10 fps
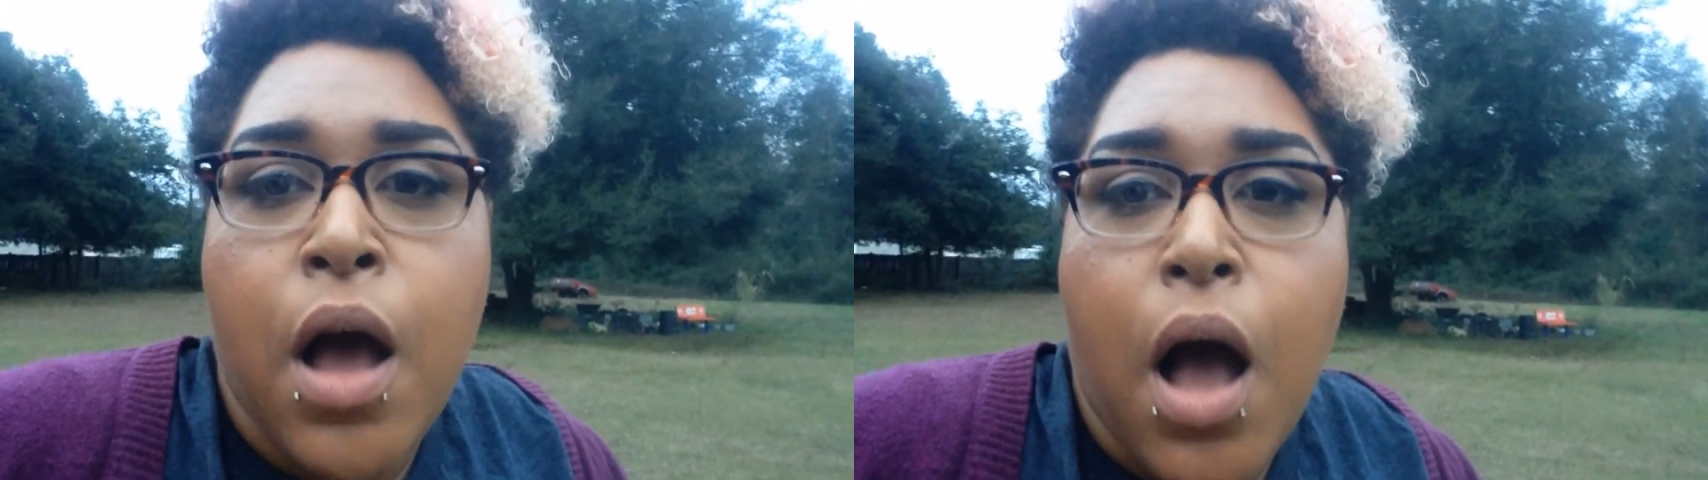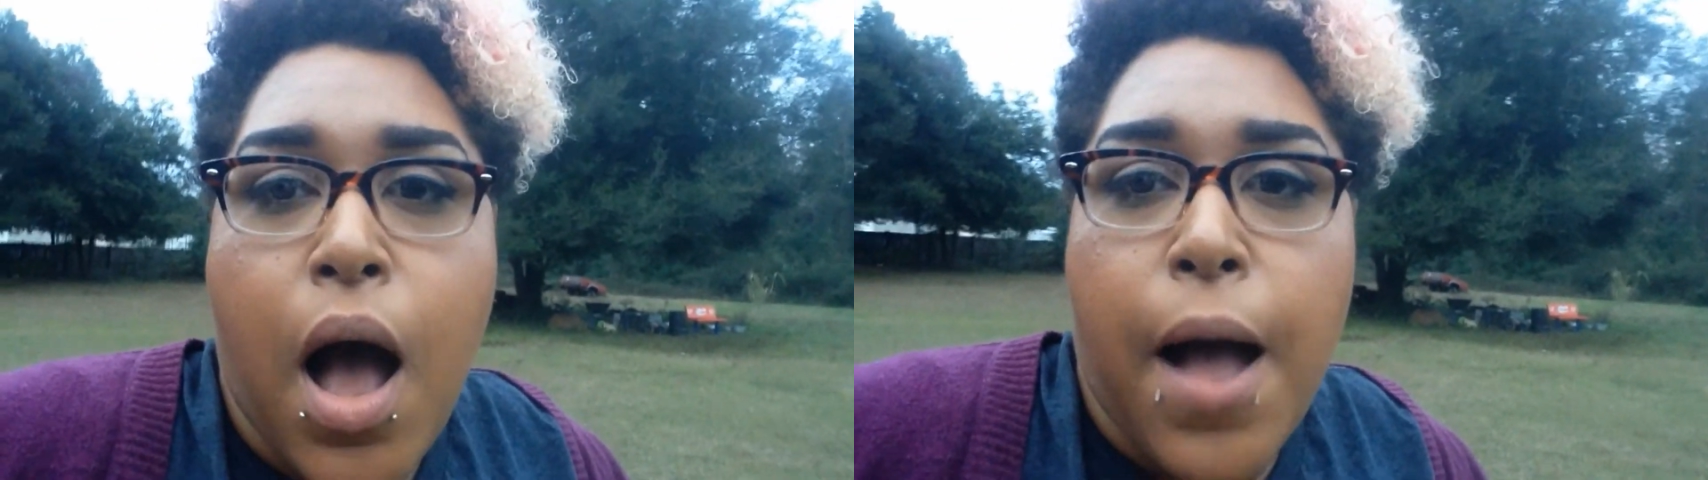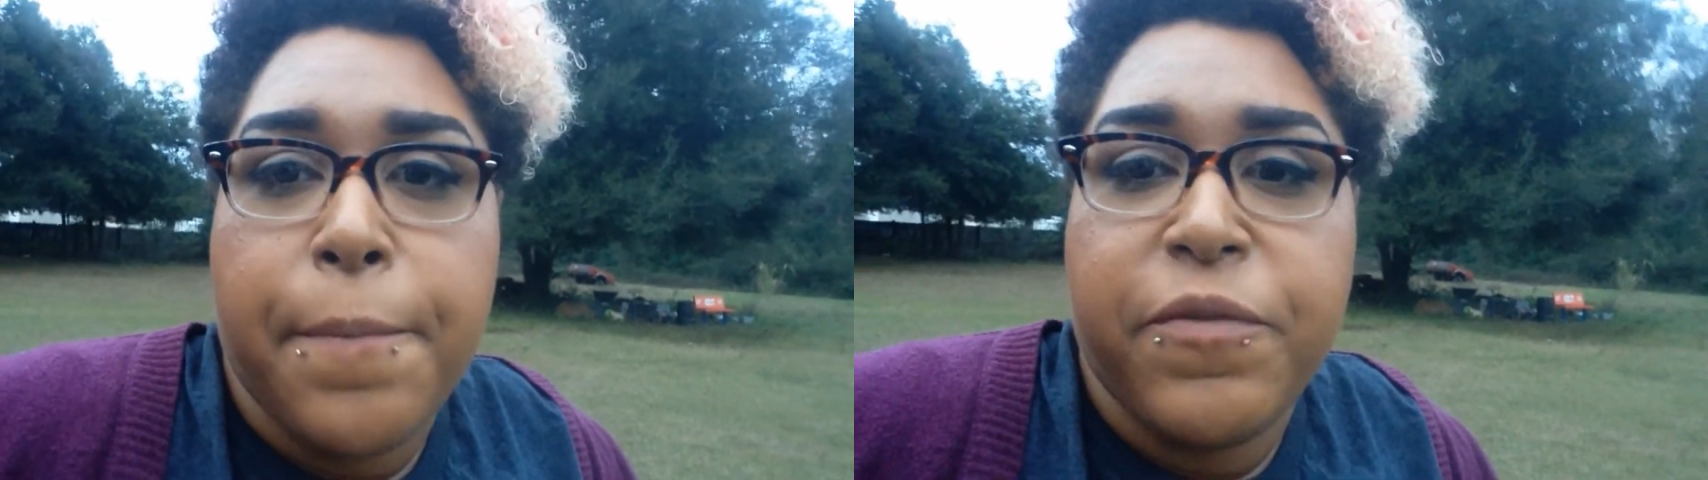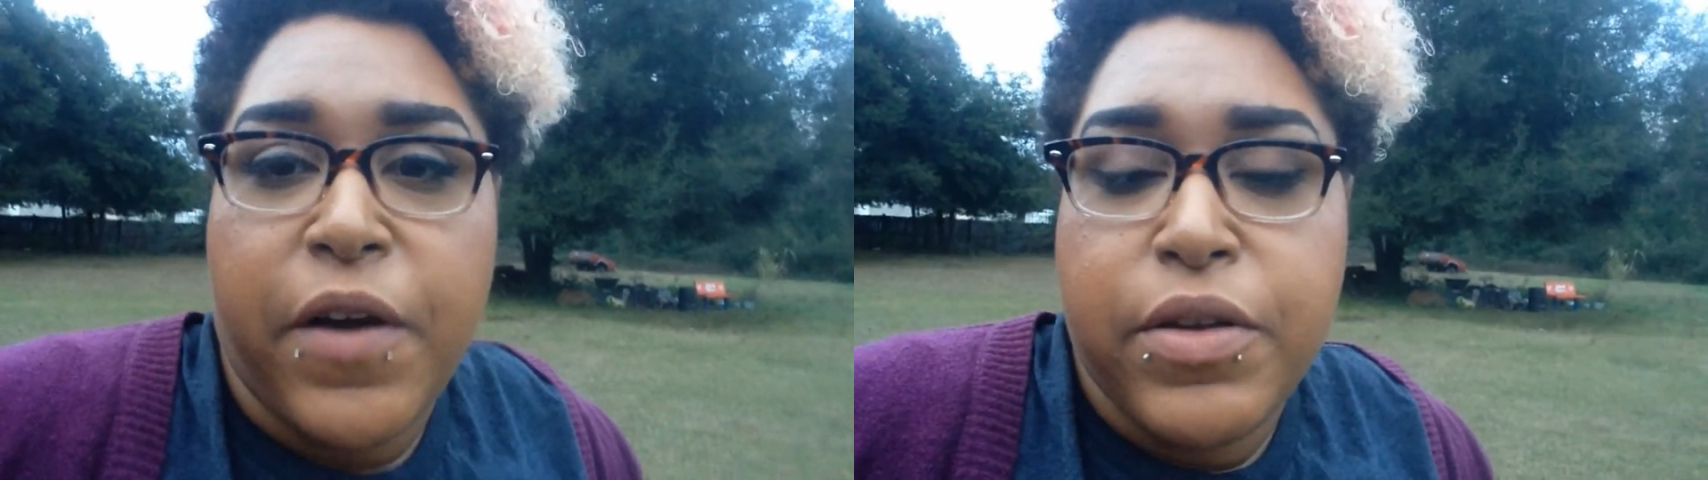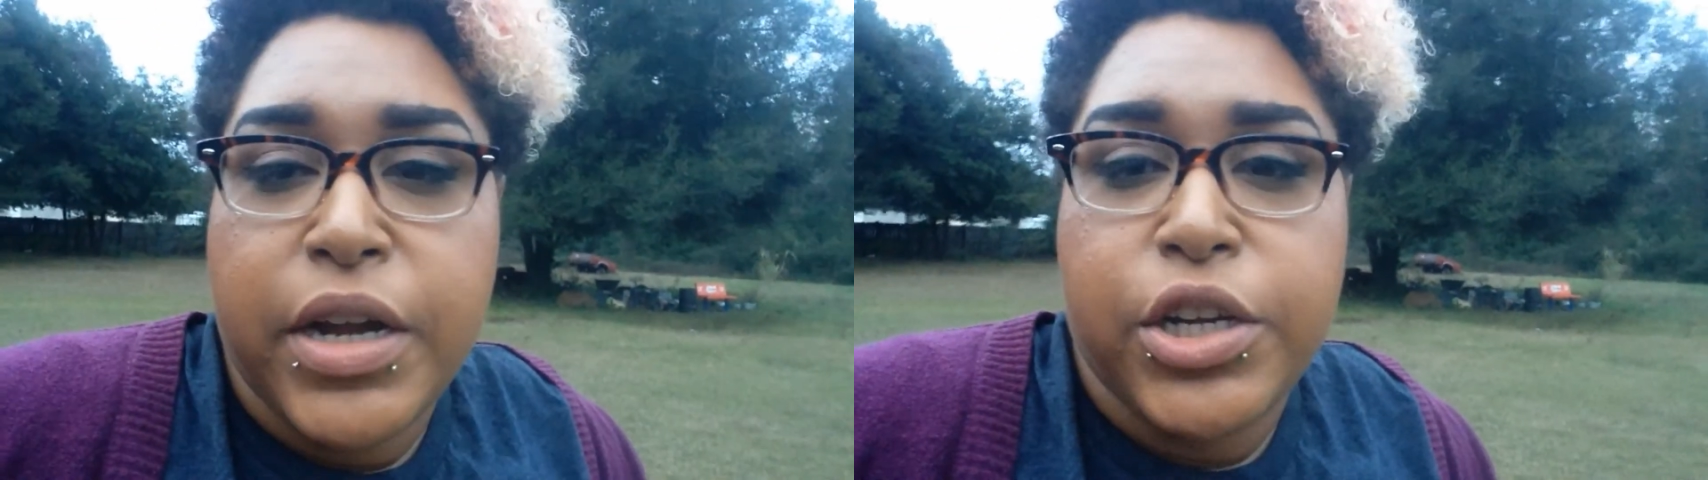
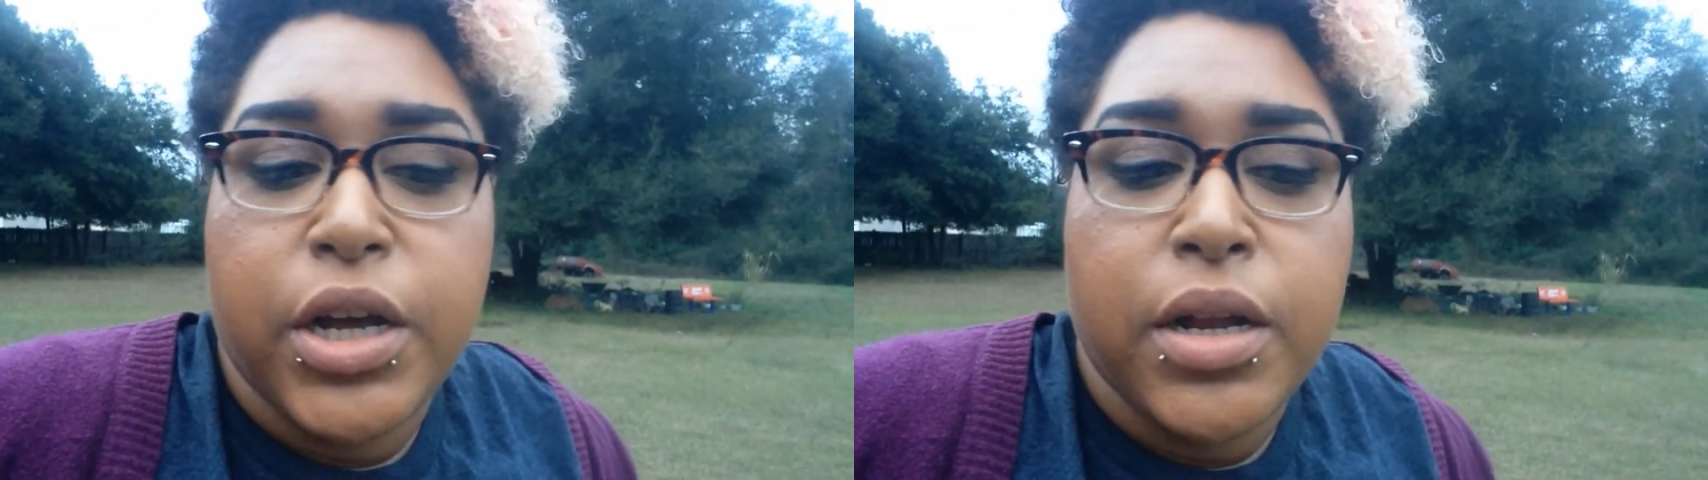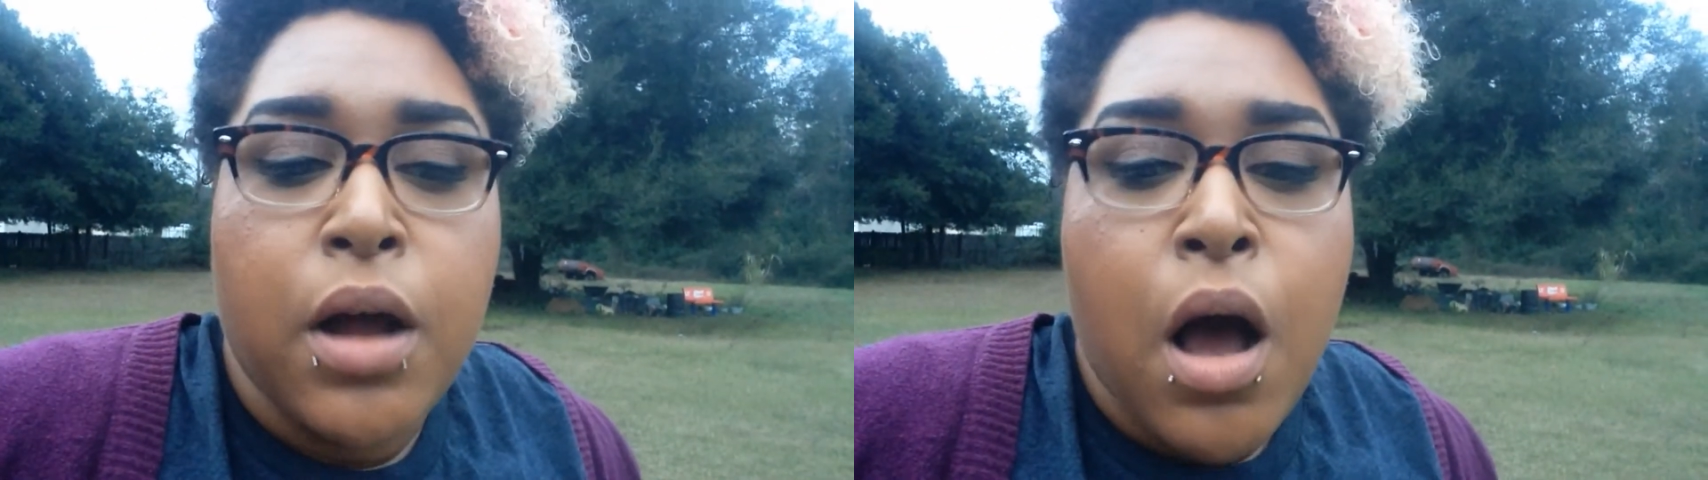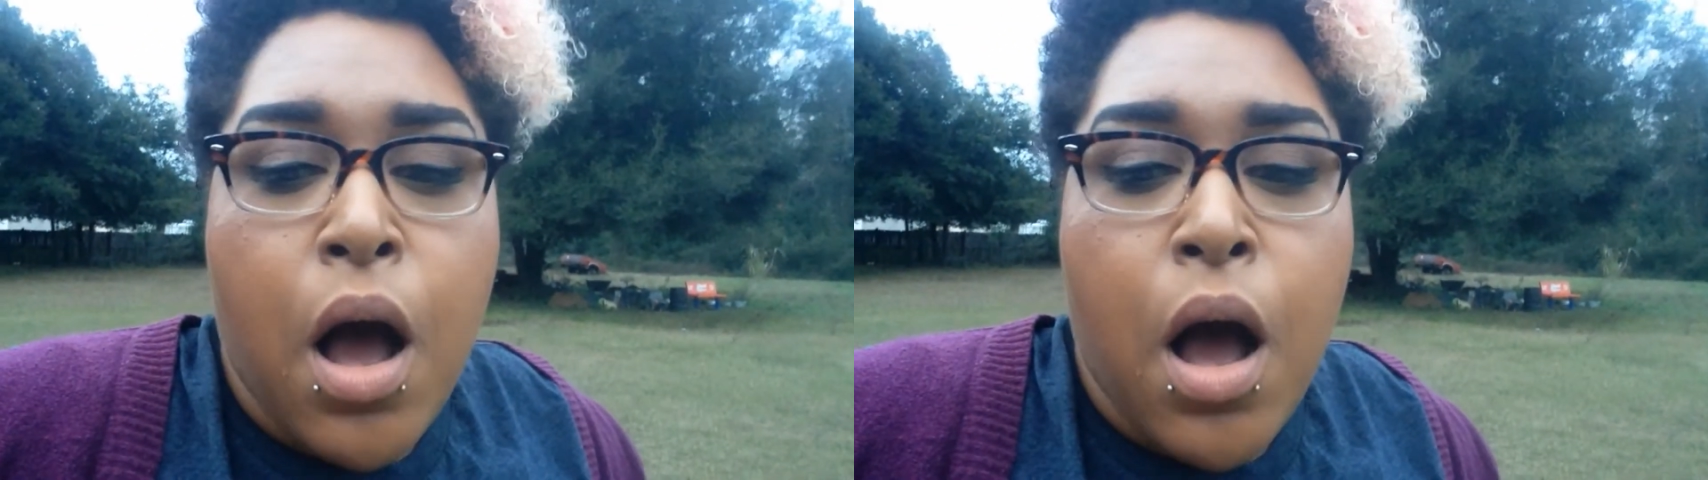foundation.